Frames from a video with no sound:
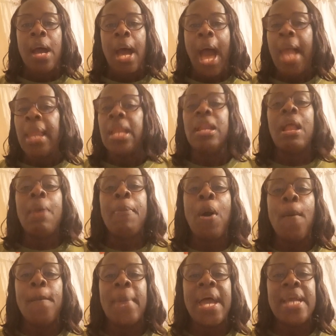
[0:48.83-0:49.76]
A little
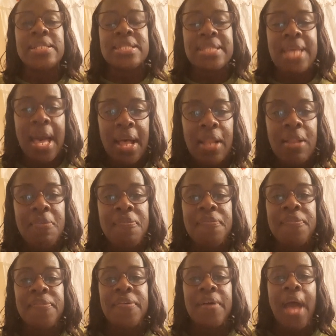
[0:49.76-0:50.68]
about myself.
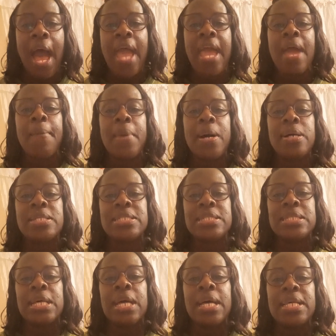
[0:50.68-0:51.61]
I am a
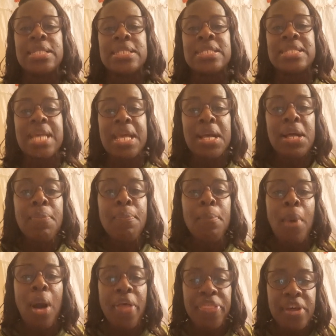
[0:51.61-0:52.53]
single
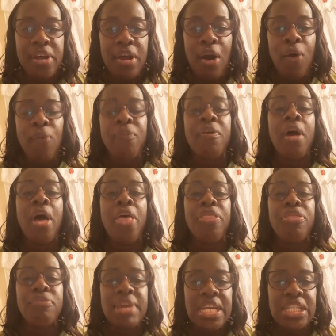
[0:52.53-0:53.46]
mother of
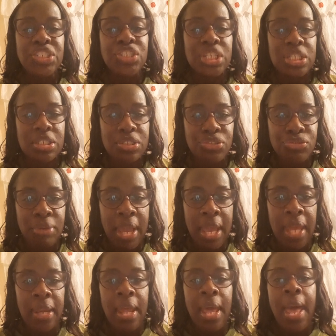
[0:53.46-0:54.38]
three
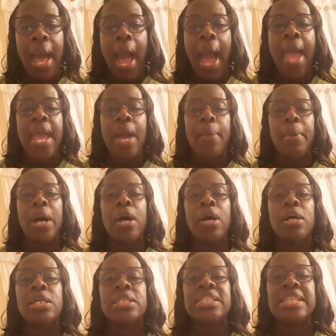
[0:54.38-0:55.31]
children. I am
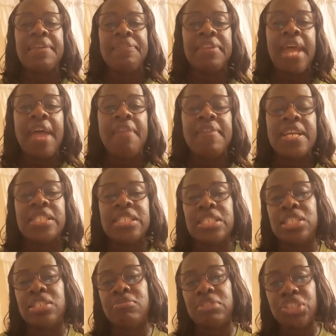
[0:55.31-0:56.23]
a Seventh
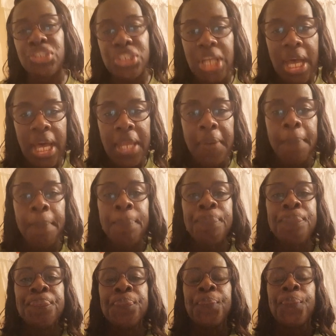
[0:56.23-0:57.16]
Adventist Christian.
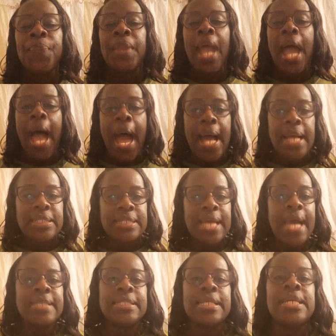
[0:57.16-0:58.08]
And
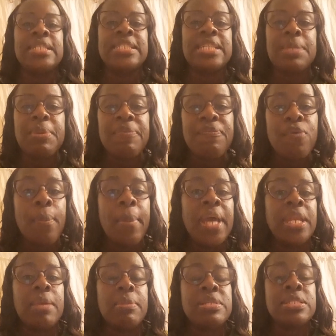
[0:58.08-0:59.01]
as I said before,
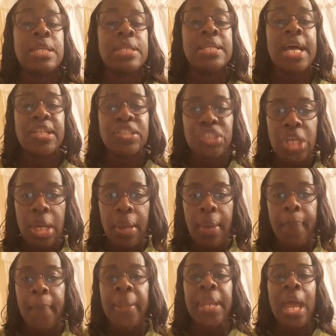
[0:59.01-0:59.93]
my name is
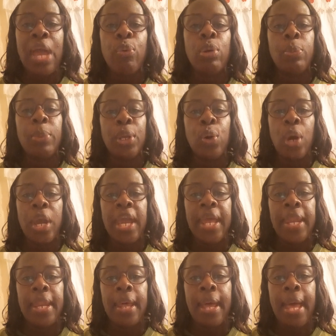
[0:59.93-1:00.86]
Natasha, but I will be
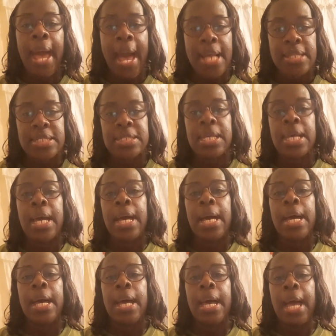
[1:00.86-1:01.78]
going at,
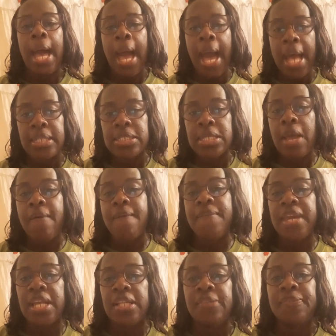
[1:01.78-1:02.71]
at
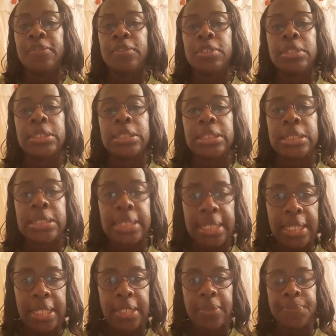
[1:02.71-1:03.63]
Faithful
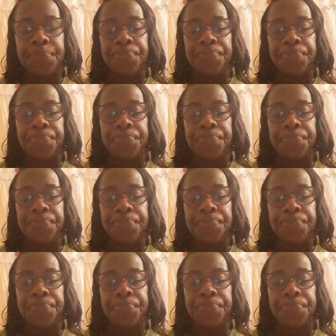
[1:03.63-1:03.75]
T.